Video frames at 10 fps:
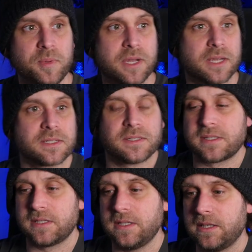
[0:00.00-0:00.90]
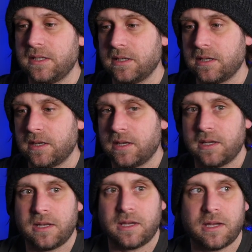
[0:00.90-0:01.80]
you guys can see
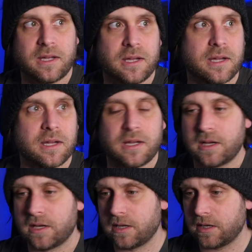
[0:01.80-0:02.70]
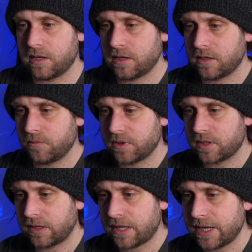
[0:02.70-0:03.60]
uh, with
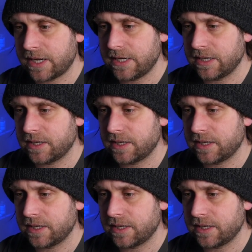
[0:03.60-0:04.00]
the light.